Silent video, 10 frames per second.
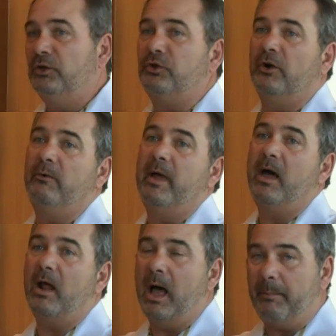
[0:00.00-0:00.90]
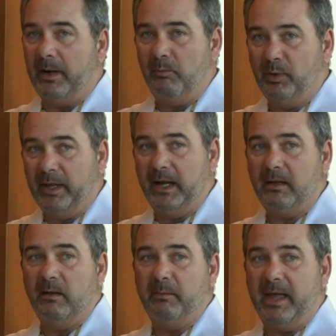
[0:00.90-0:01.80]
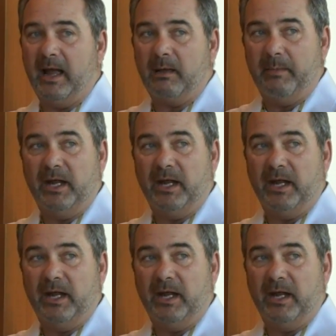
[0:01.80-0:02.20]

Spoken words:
Turn around, hop on a plane, come back.